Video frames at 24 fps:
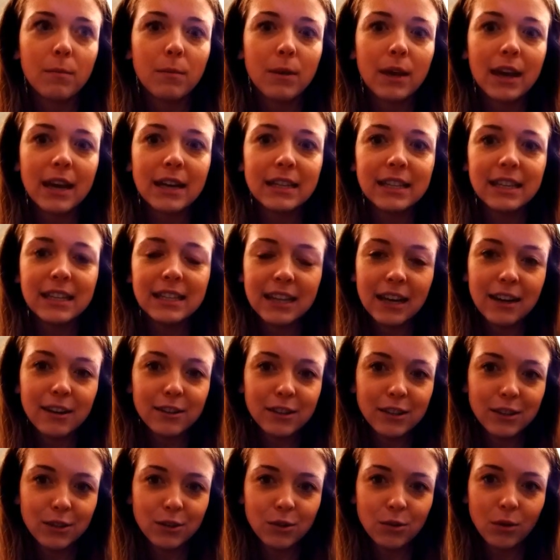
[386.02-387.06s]
because it
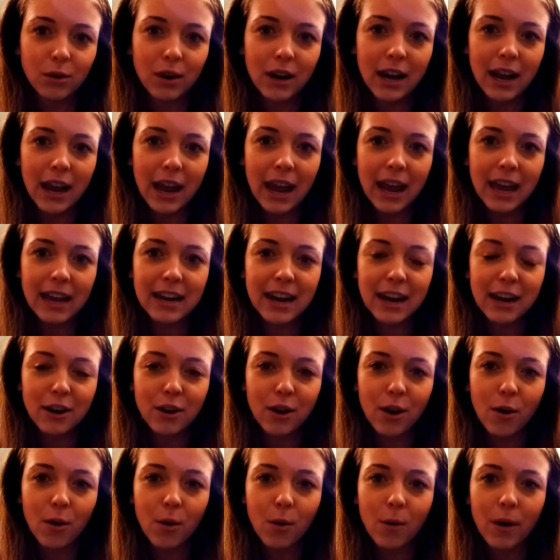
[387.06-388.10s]
tells a story, and I
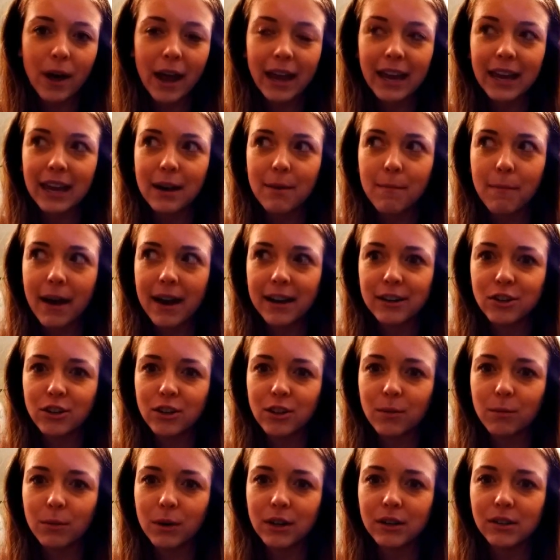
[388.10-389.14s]
know I can
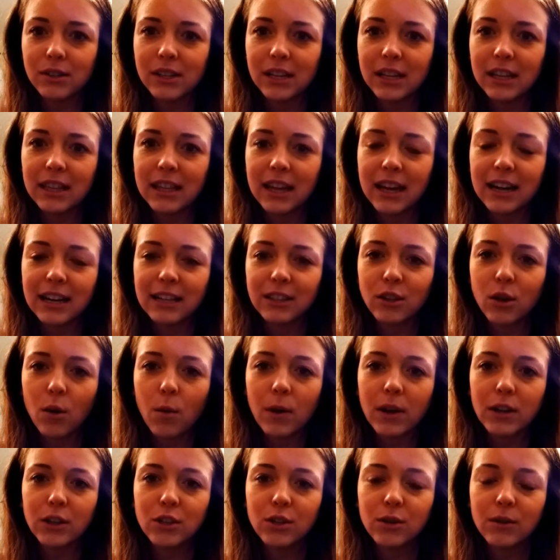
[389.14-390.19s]
imagine the person that it's
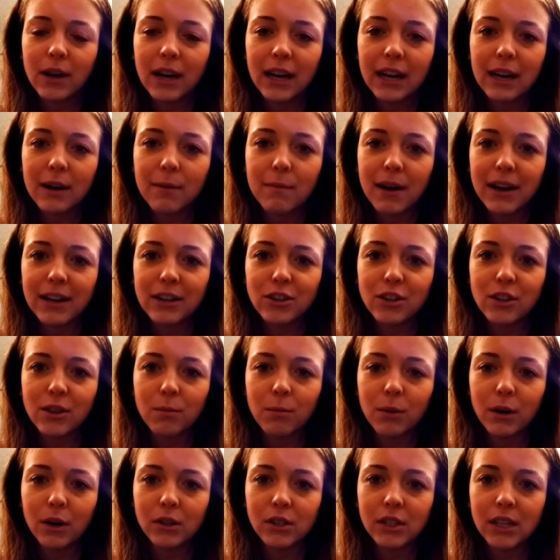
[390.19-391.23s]
going to, I can imagine
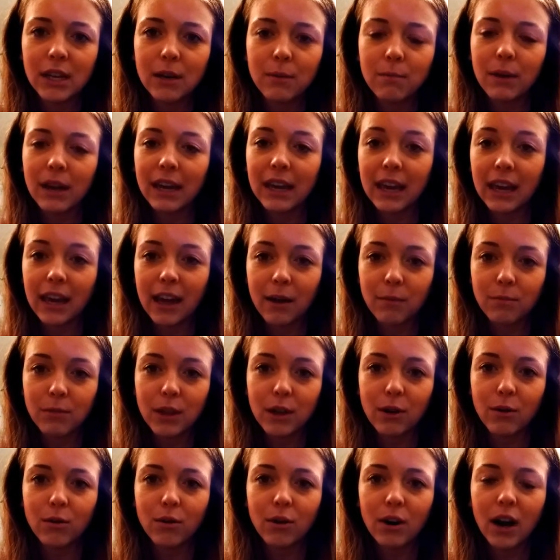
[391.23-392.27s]
the person picking up
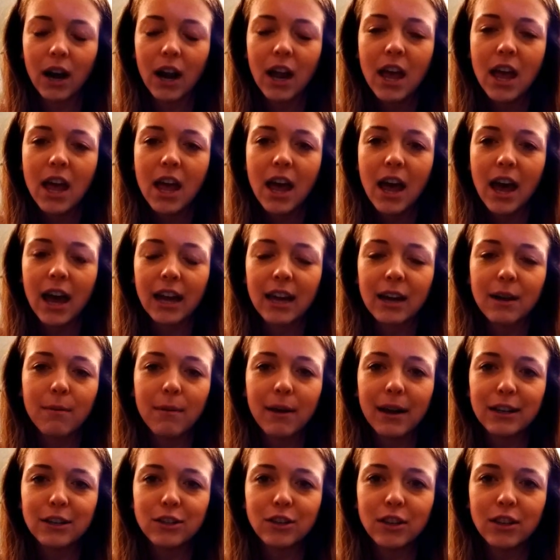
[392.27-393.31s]
the order, I can
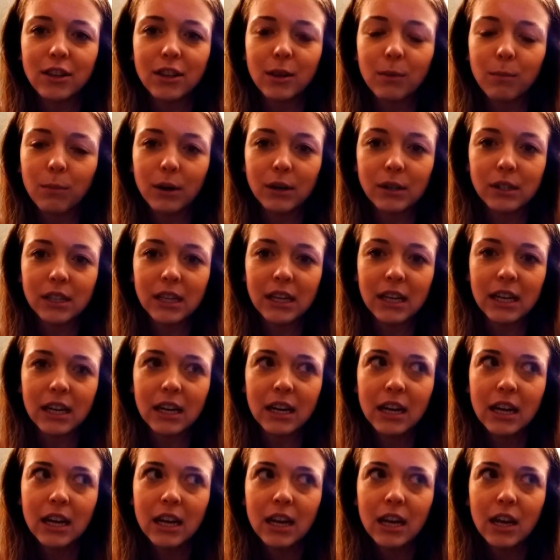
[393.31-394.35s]
imagine the
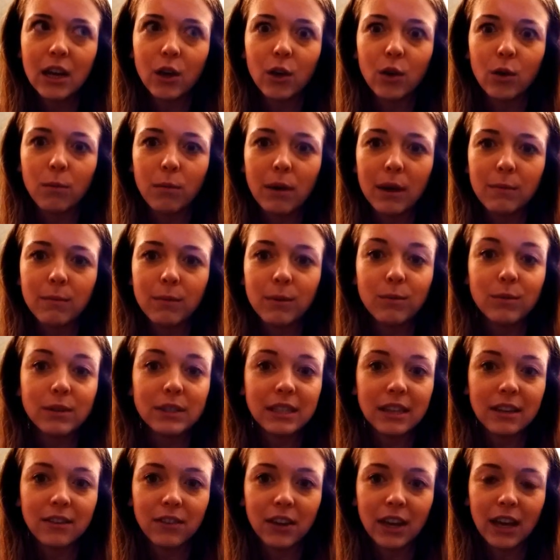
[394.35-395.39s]
person who may be
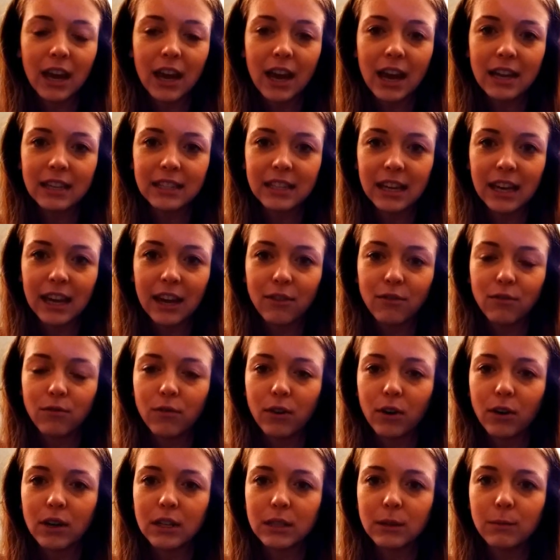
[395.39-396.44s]
receiving it as a gift
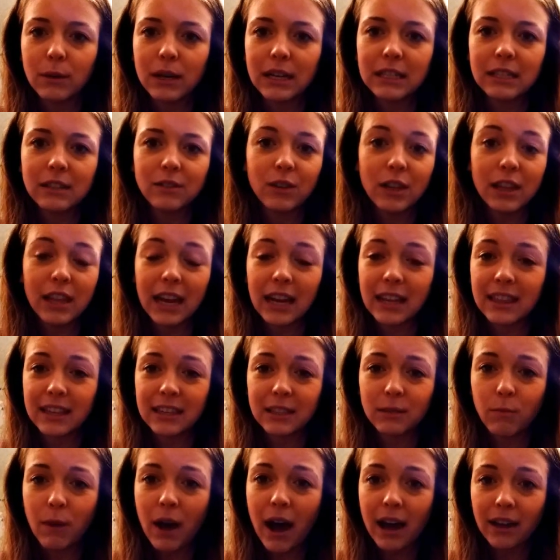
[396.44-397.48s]
for Christmas. Like
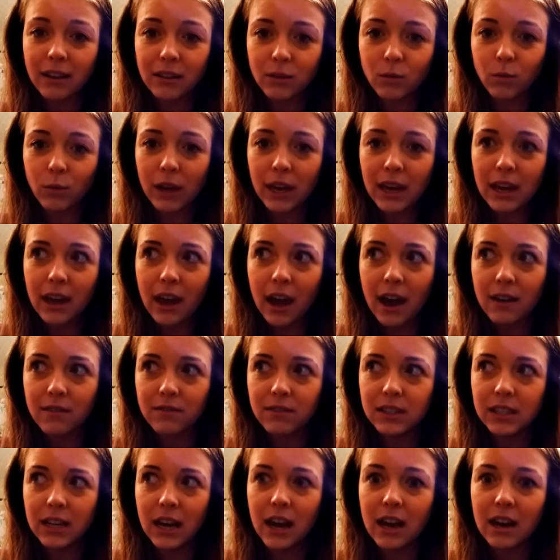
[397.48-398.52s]
this past week,
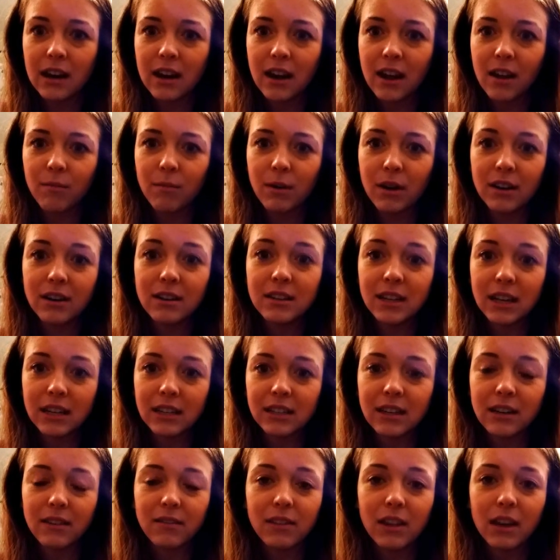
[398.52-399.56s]
I've done about a
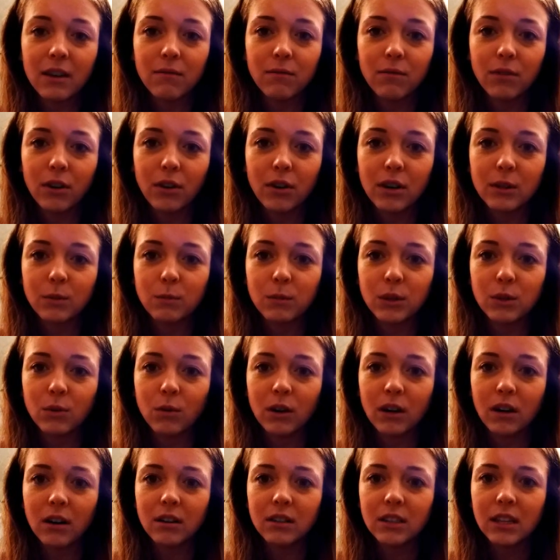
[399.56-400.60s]
dozen of them for Christmas
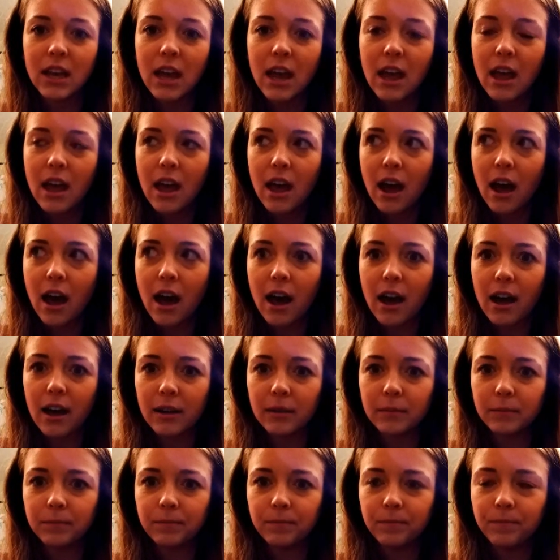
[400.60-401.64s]
orders.
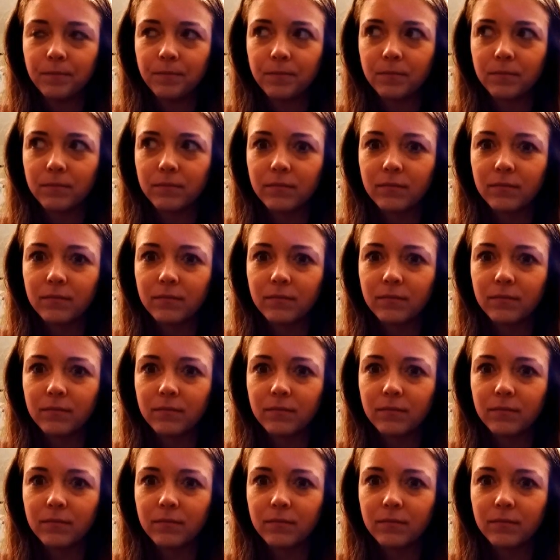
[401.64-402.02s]
And